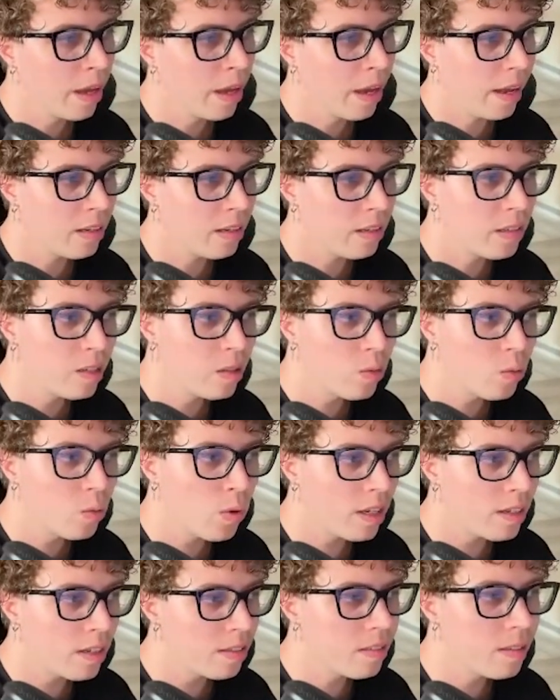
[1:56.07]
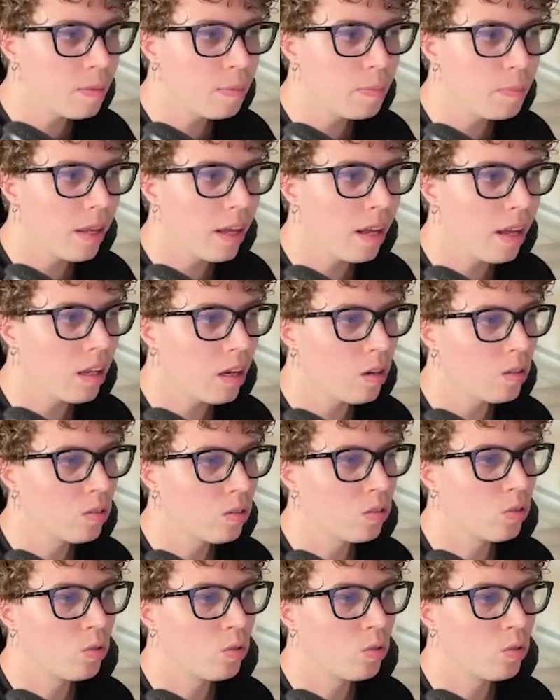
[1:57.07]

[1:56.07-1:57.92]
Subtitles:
and this one simply allows you